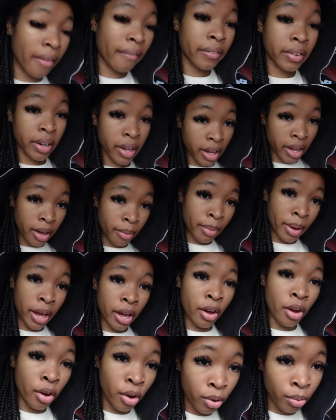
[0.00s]
I'm finna head
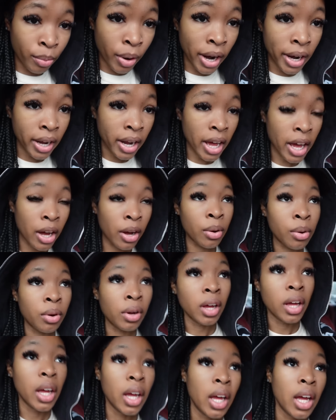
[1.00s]
back home right now.
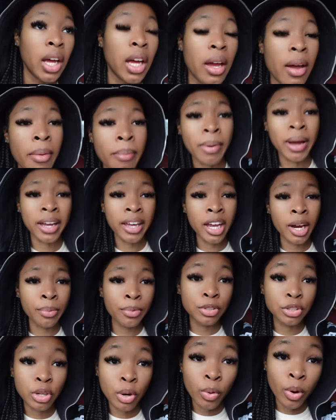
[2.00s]
And my
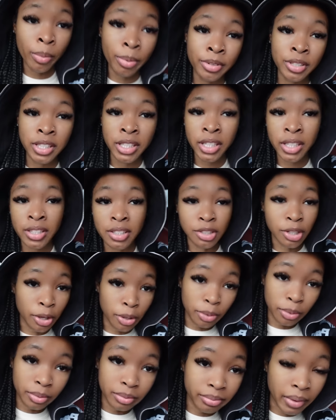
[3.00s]
camera's on 1%, so